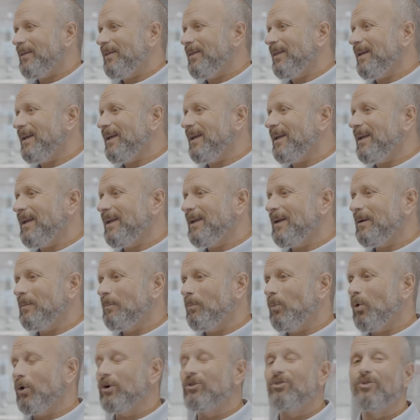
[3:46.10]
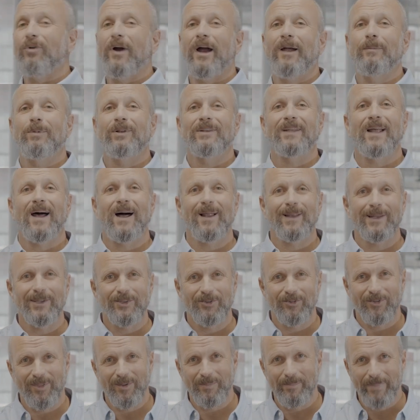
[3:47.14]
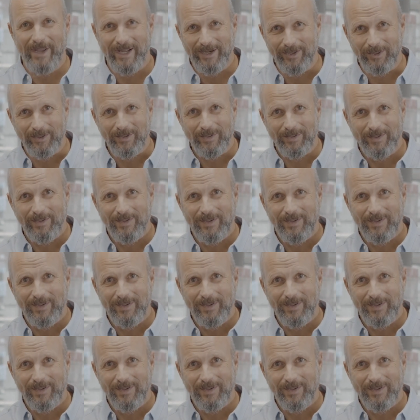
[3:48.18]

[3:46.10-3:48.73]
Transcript: The more tribal knowledge, the better.